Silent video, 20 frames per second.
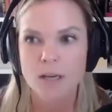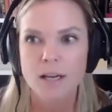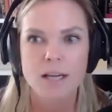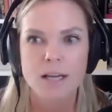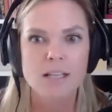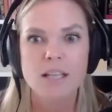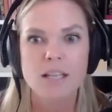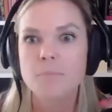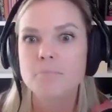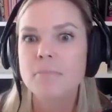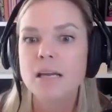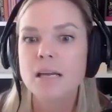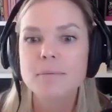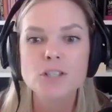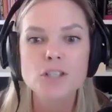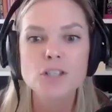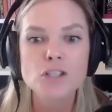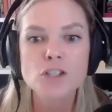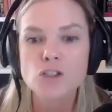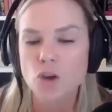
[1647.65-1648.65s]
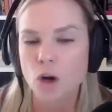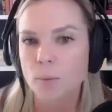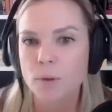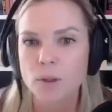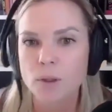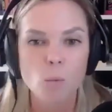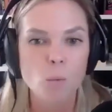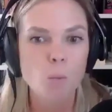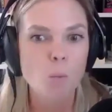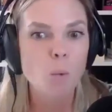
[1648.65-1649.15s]
And then maybe just start
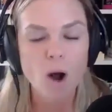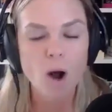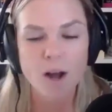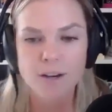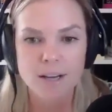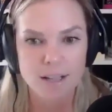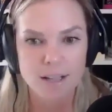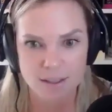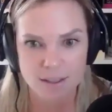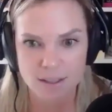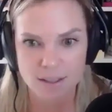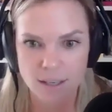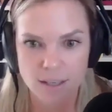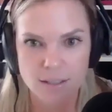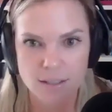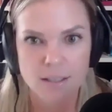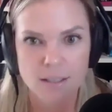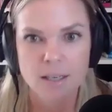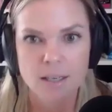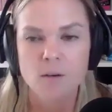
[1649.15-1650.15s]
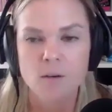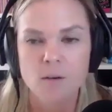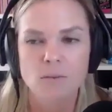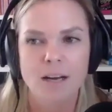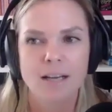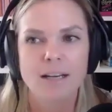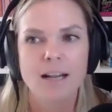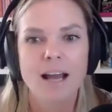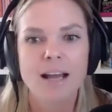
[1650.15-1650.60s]
with one thing, right?